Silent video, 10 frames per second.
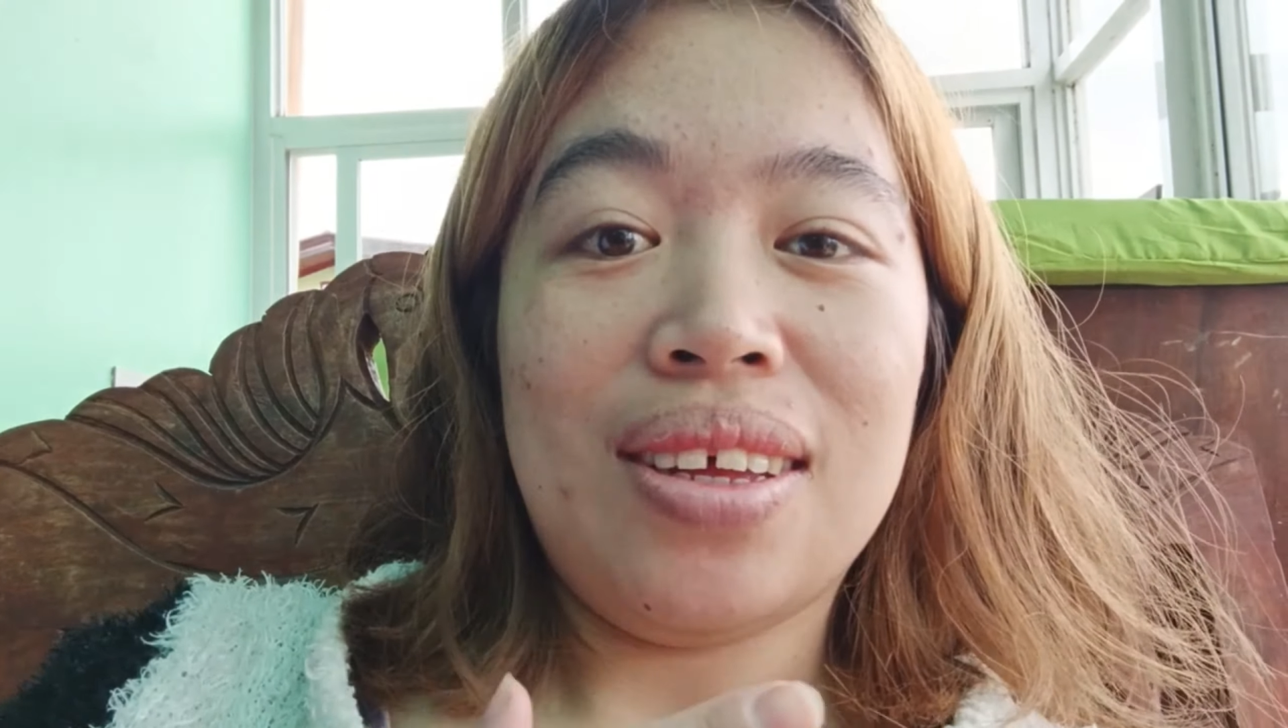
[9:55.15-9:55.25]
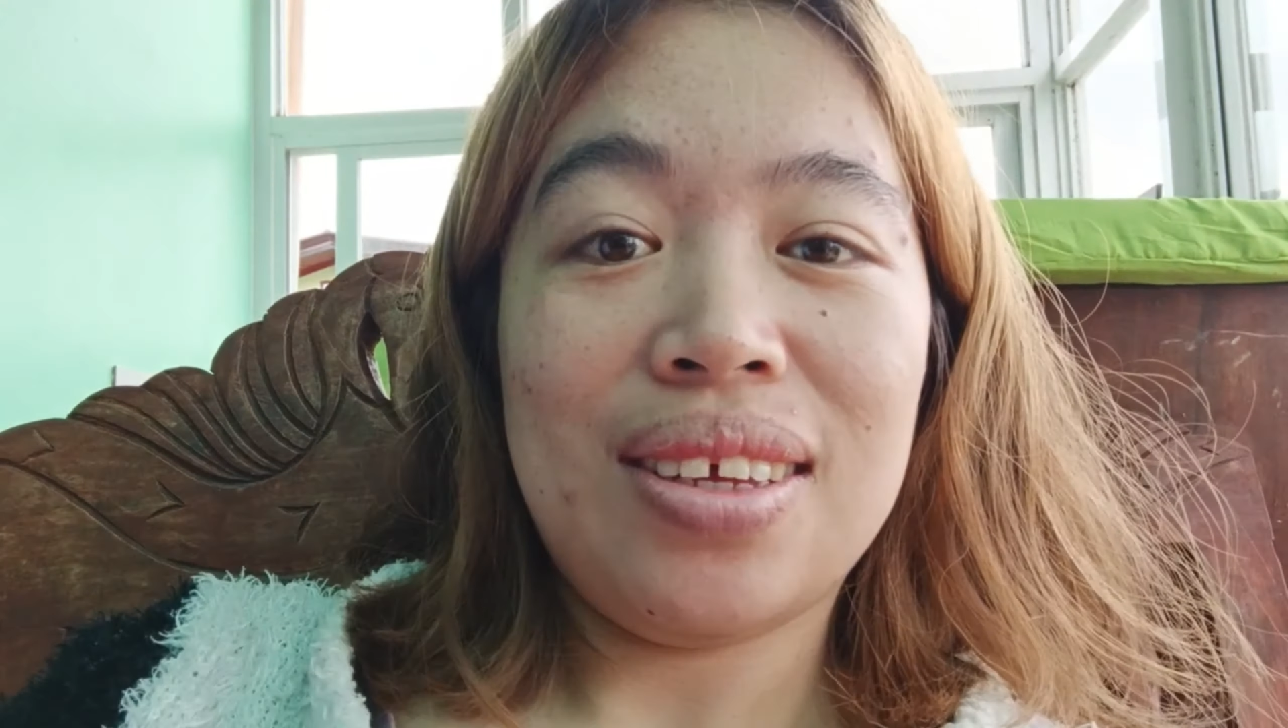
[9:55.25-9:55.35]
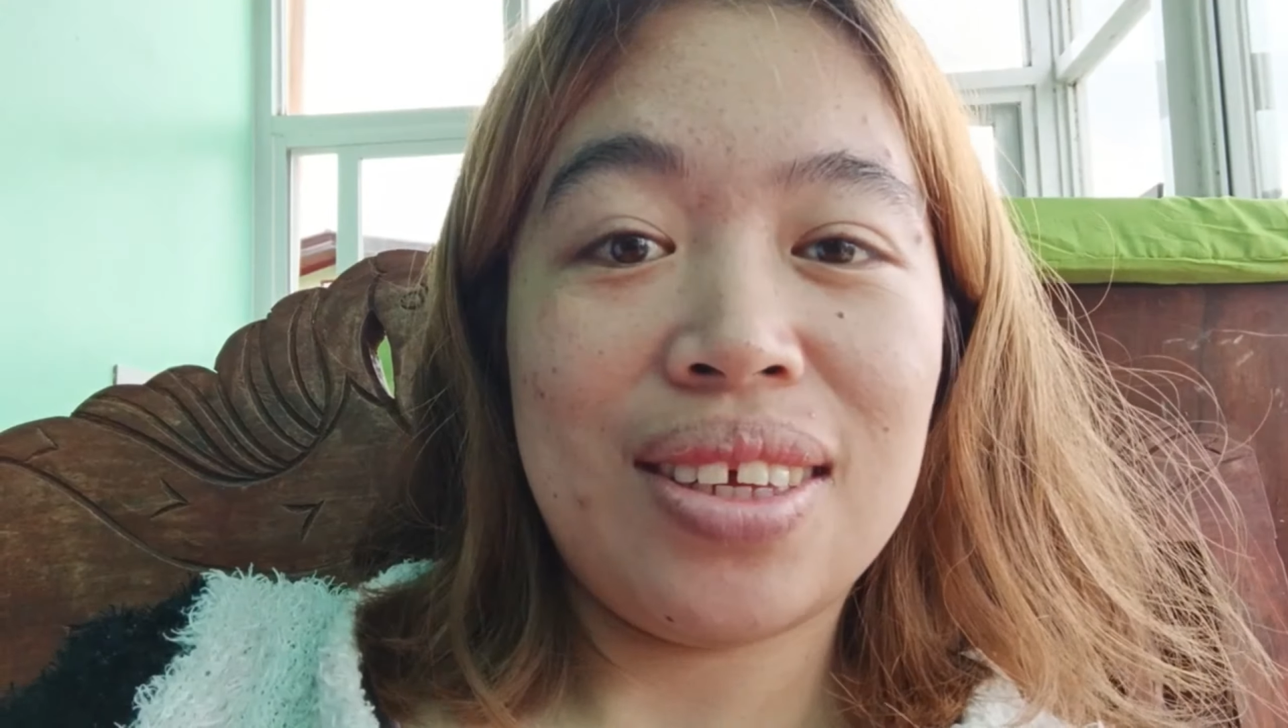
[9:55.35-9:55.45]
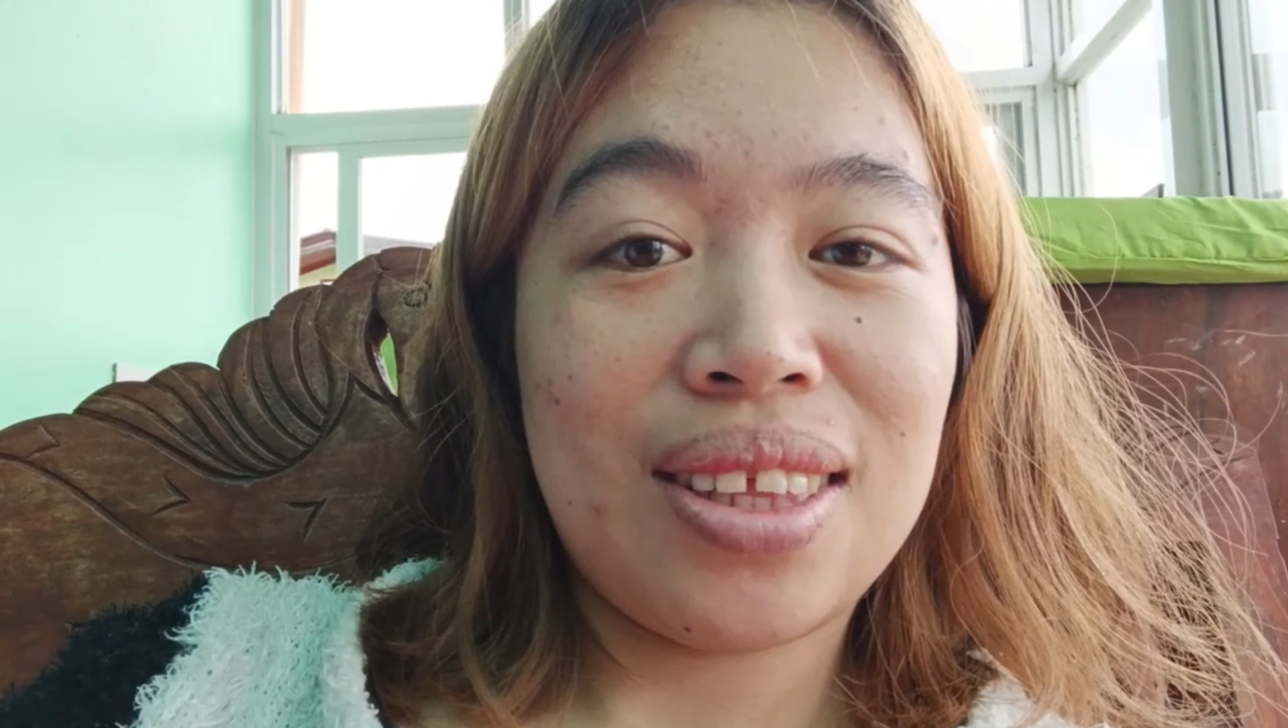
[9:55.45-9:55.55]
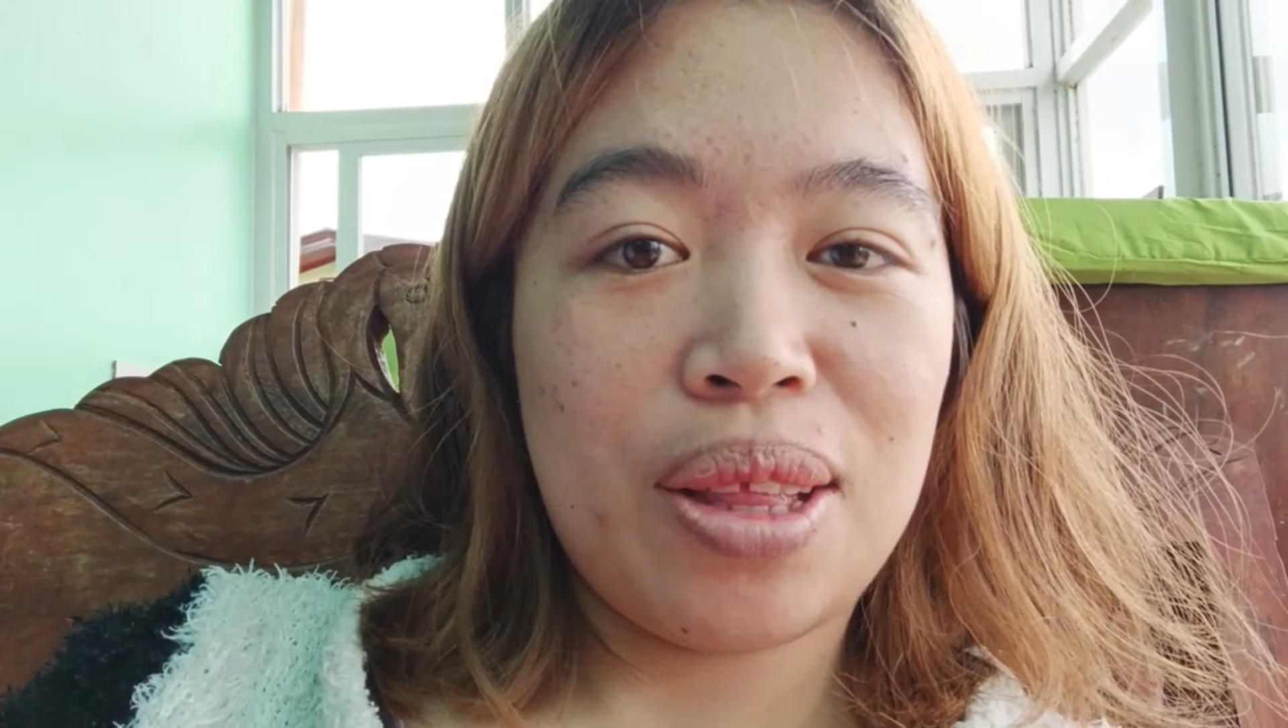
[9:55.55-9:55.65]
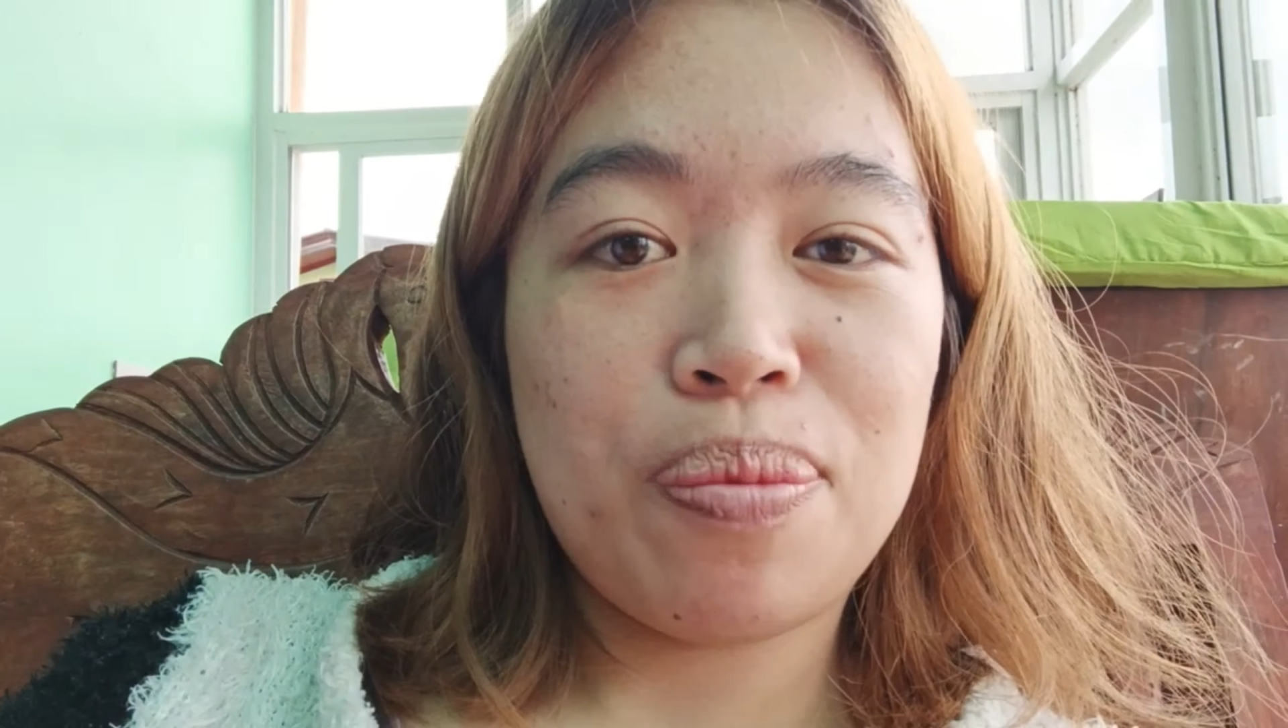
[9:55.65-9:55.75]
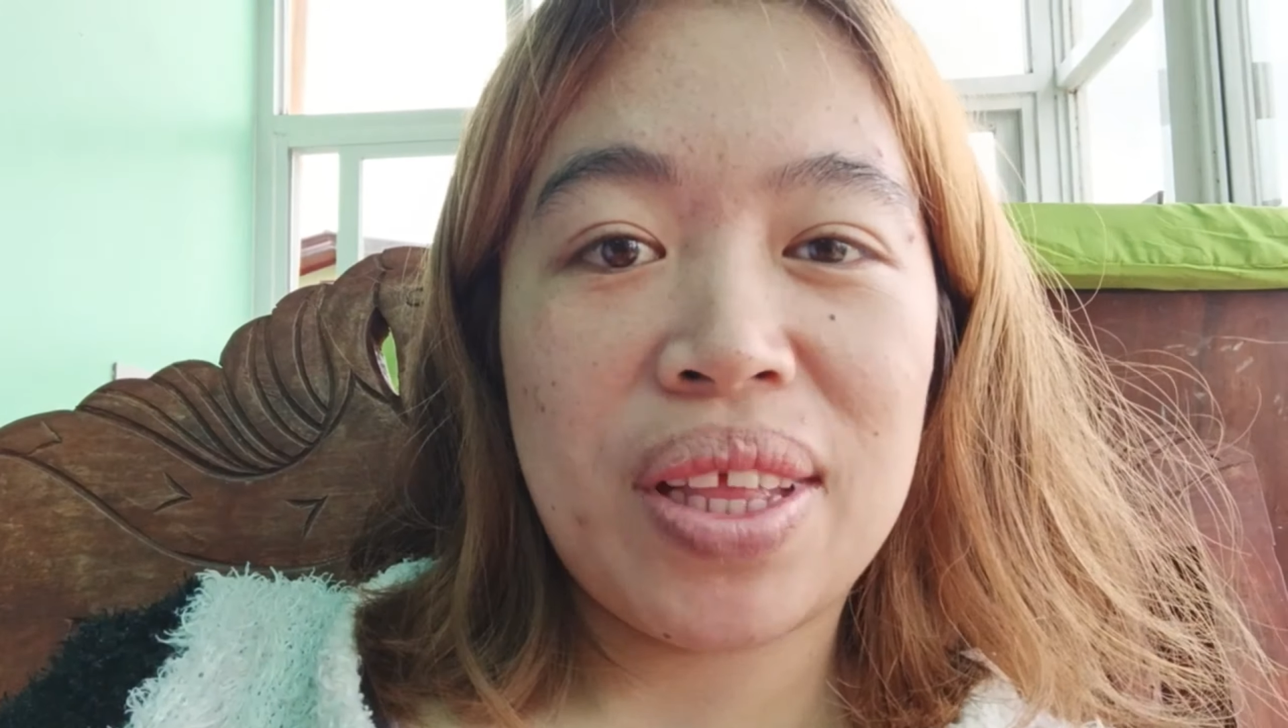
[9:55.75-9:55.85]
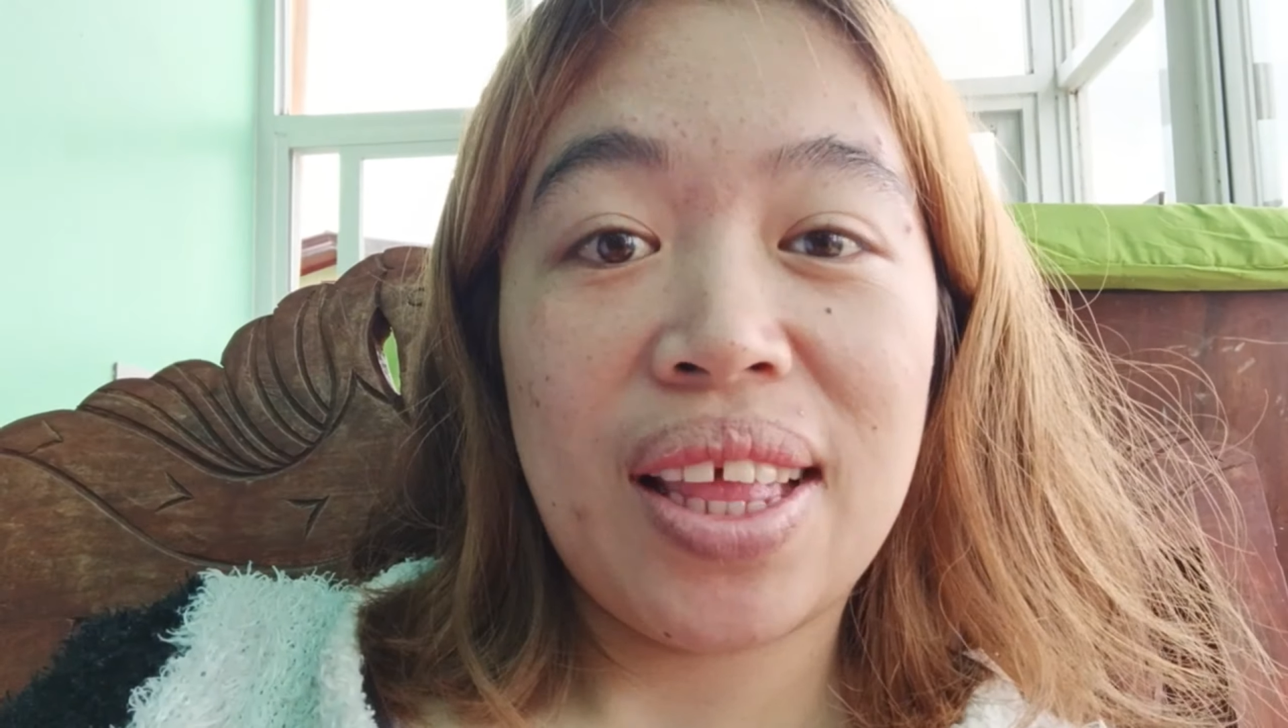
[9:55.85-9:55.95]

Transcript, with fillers: statement